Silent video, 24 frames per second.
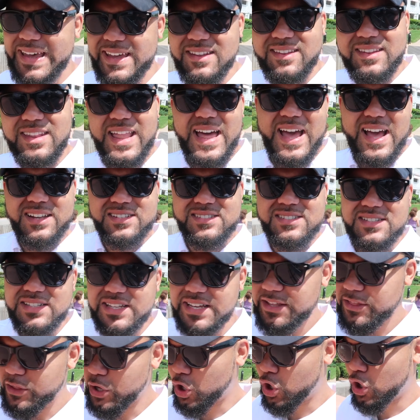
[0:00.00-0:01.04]
And
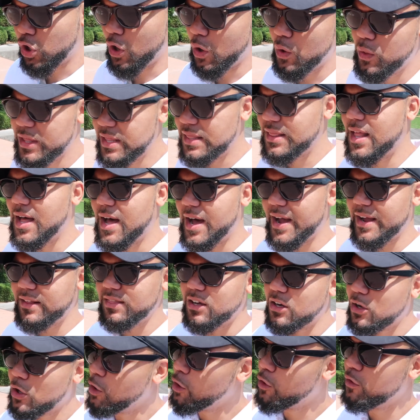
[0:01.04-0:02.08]
lastly, the clothing line.
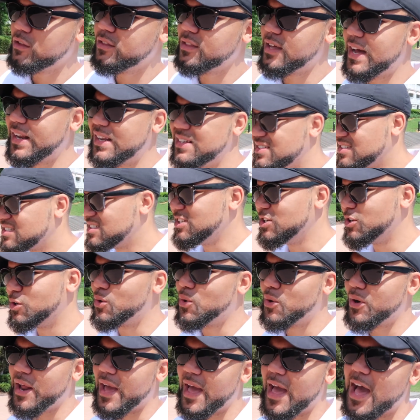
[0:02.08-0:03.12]
The clothing line is still
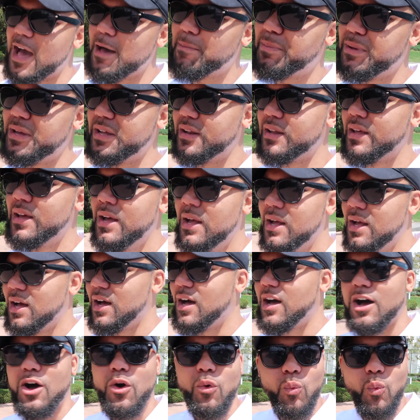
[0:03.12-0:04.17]
going to happen.
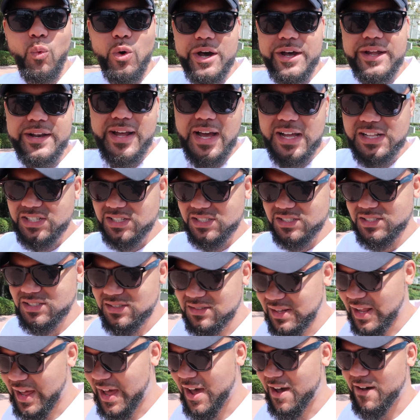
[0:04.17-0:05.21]
Uh, one, I
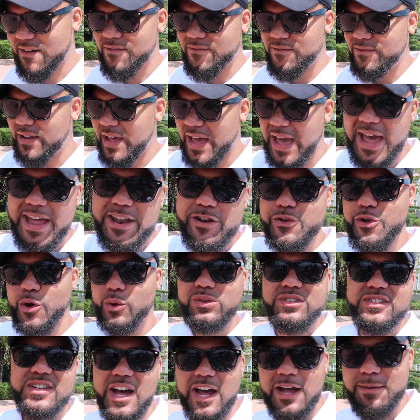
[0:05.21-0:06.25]
just have had
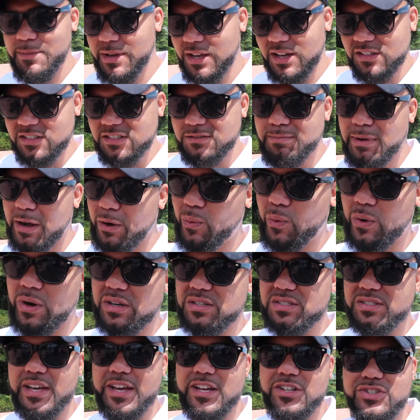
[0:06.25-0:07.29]
no time because of my
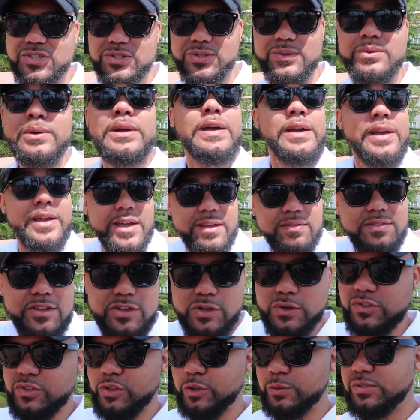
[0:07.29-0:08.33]
work schedule and the
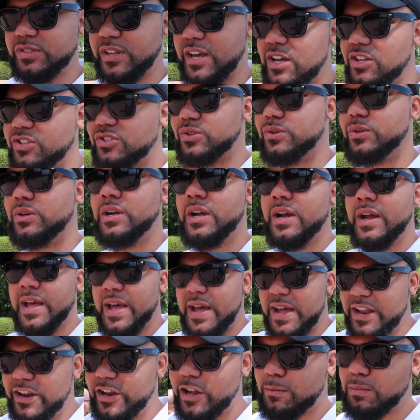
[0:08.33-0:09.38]
YouTube schedule.
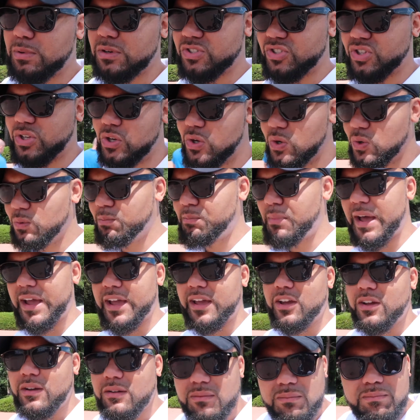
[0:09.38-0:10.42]
And number two,
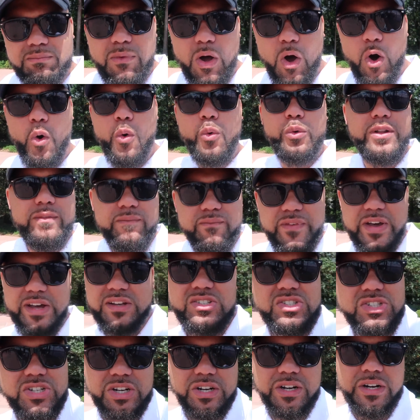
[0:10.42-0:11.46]
my old
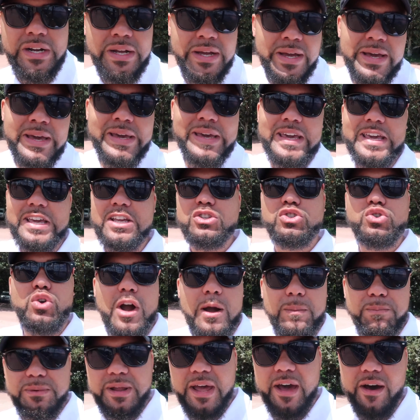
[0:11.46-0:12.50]
investor he
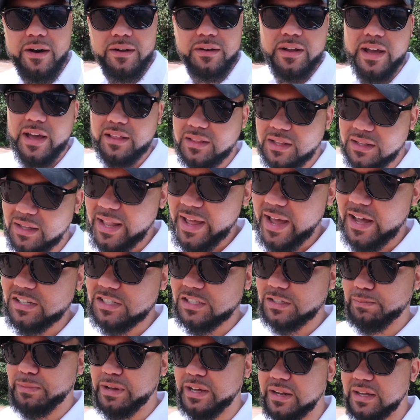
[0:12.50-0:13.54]
dropped out at the
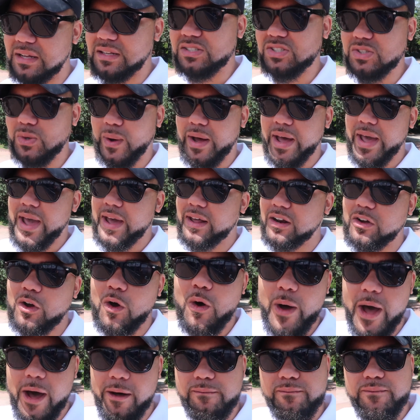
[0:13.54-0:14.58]
last minute so I had to
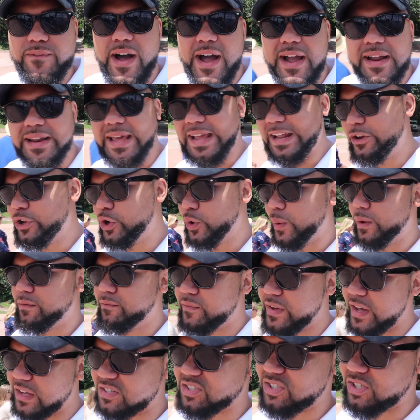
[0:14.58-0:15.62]
go out and find a new
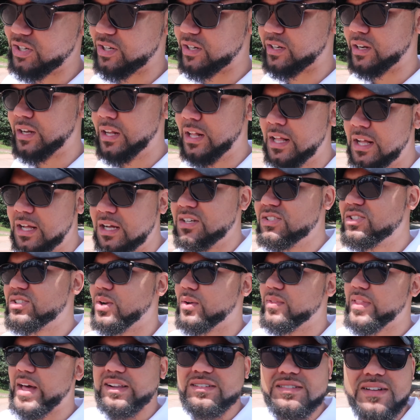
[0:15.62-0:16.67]
investor
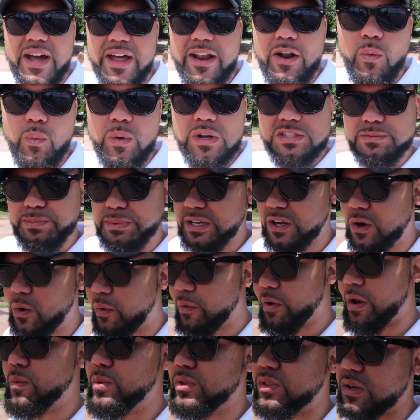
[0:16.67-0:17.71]
so that's kind of what's been
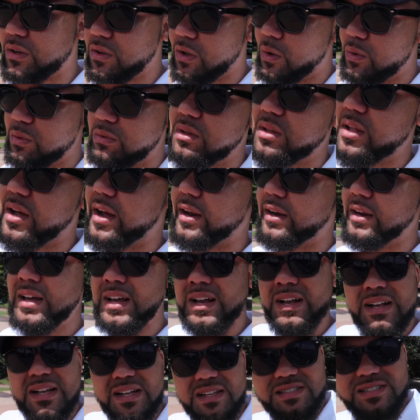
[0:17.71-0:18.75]
going on with the clothing line
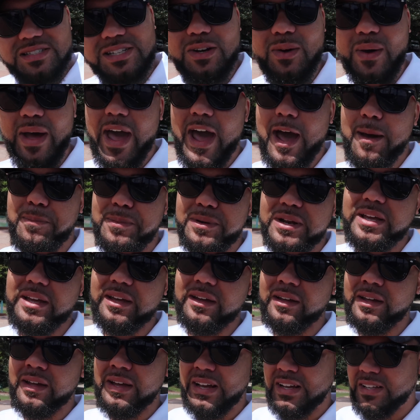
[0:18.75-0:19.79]
it's still
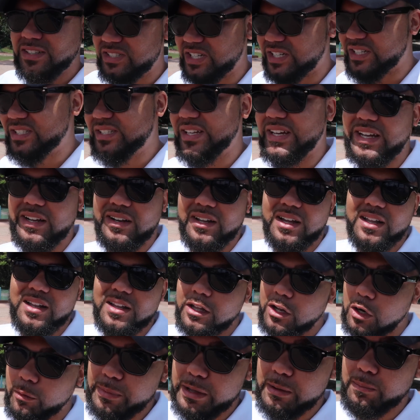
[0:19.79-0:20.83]
happening just need a
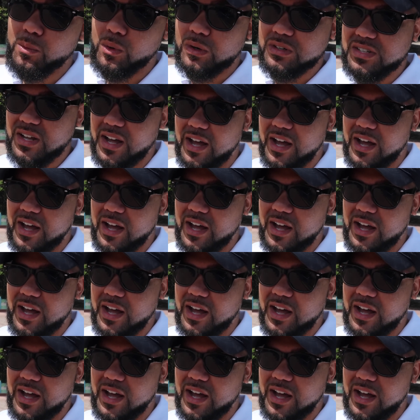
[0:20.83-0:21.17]
little bit more